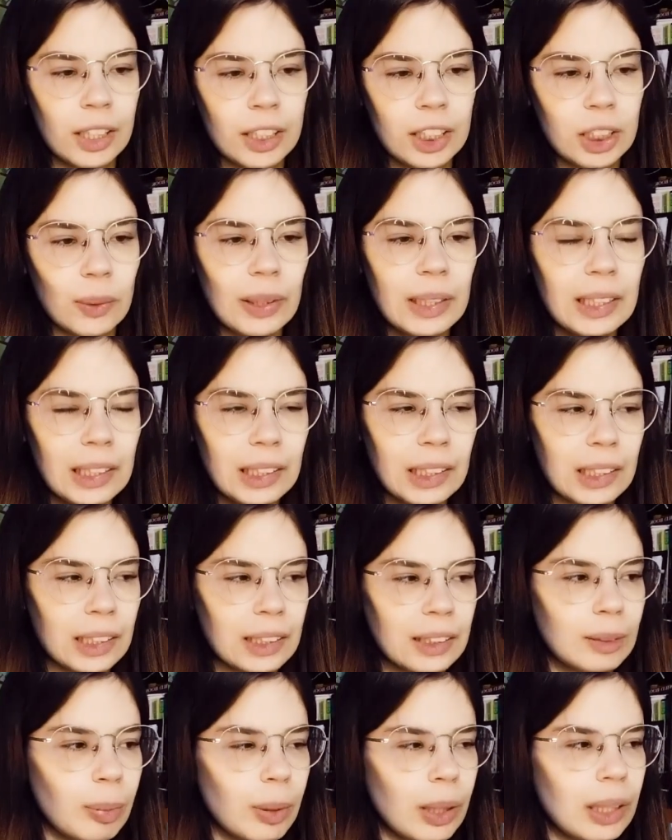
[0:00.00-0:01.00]
So I did
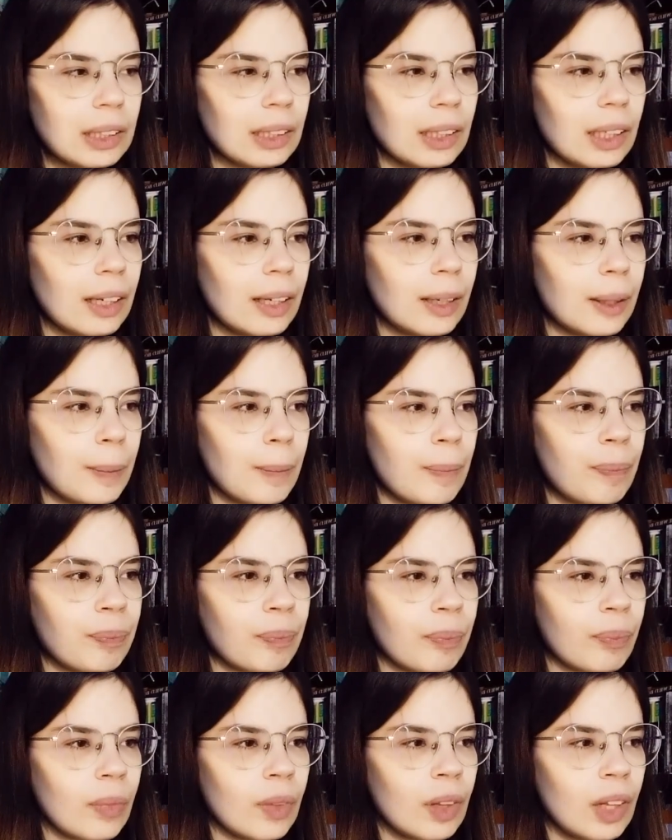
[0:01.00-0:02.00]
it, but it's
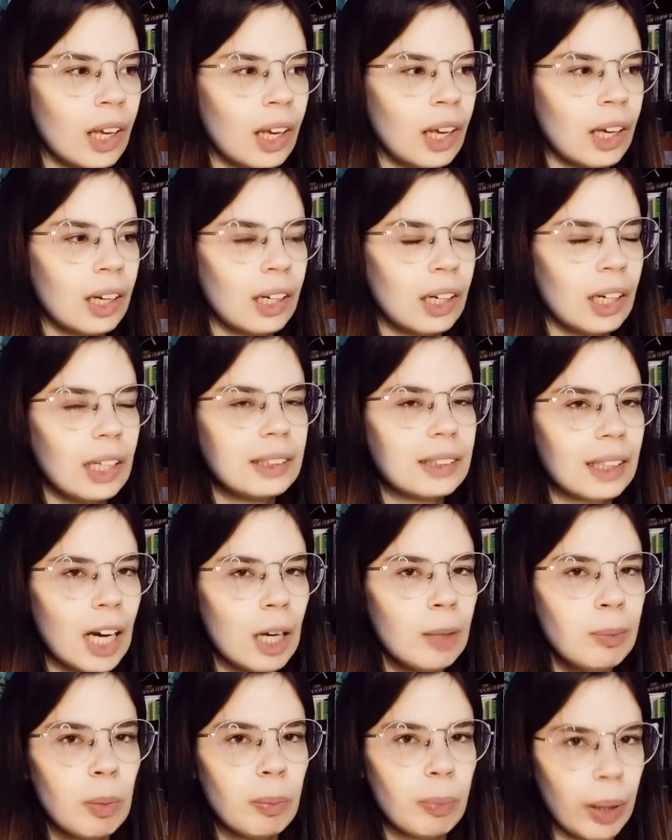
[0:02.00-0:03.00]
a
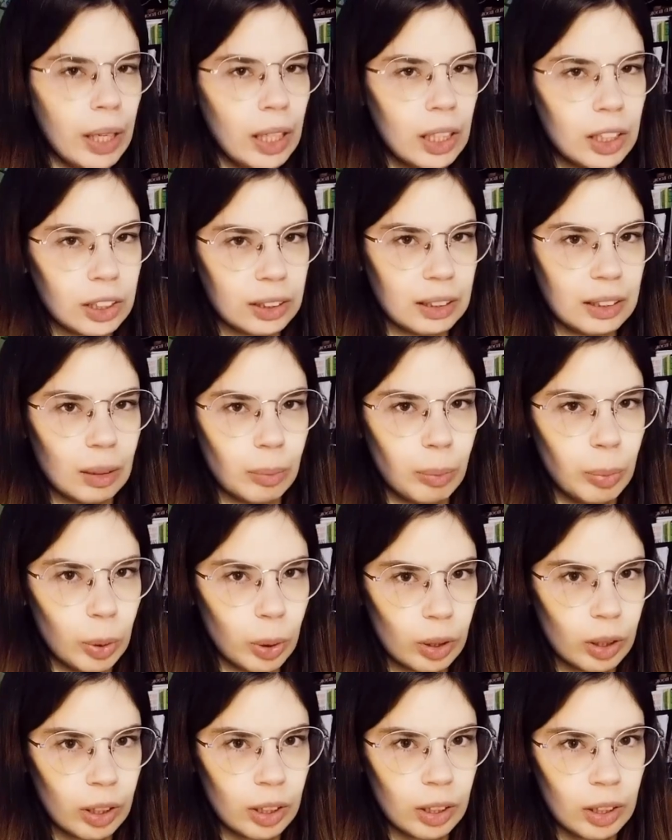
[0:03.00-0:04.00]
couple pages in the
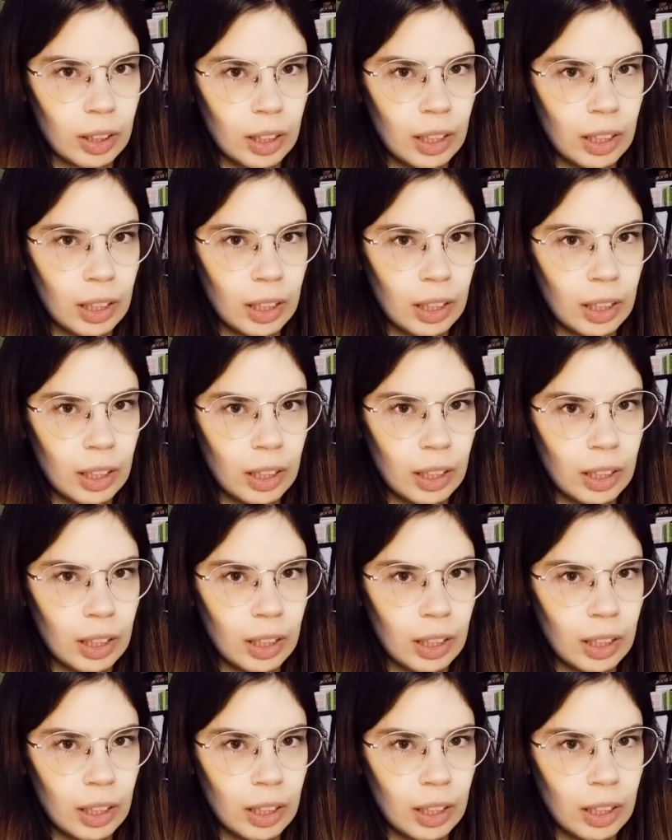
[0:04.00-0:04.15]
book.